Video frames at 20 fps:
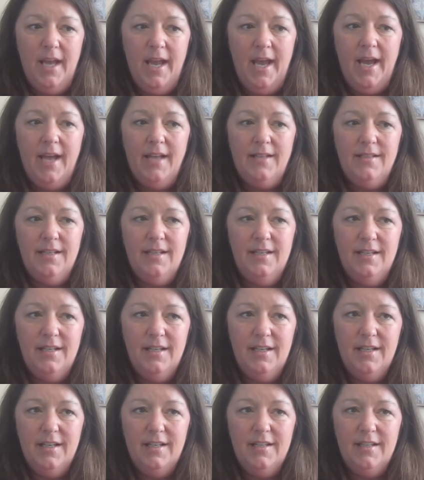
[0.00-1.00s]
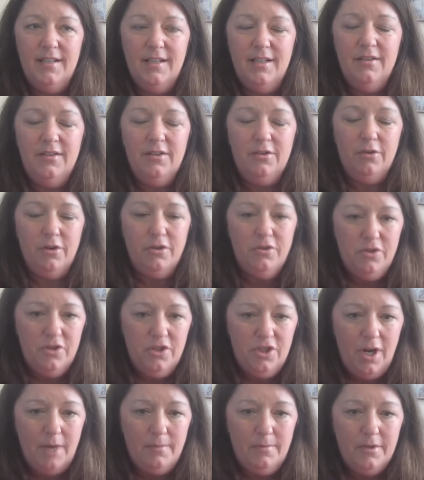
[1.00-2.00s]
at uh, the the grocery
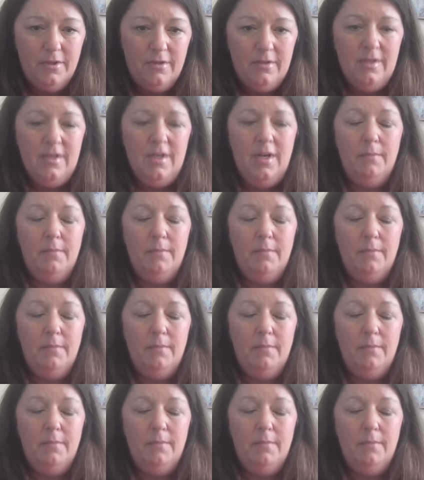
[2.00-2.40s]
shopper,